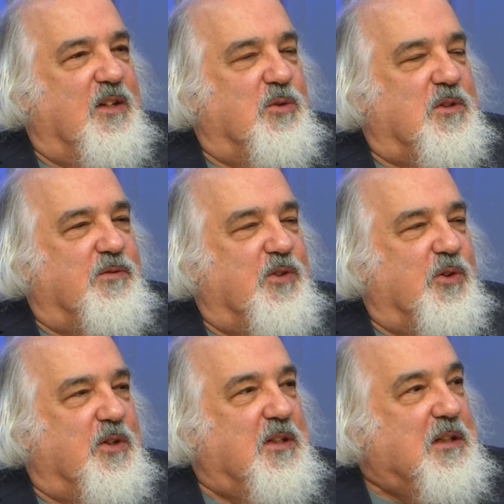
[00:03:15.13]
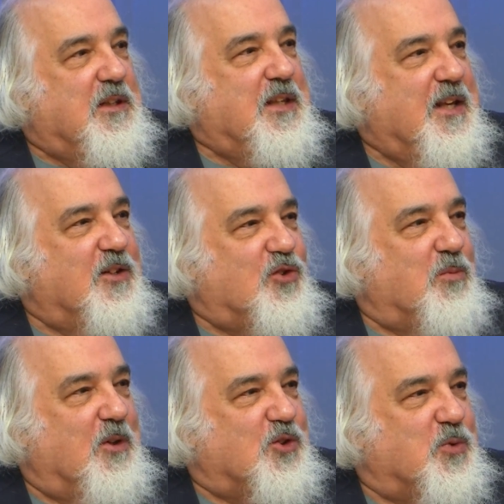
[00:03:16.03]
It was then a
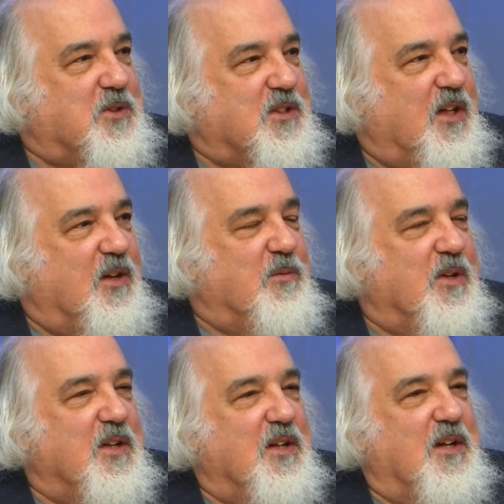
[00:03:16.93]
tumultuous time.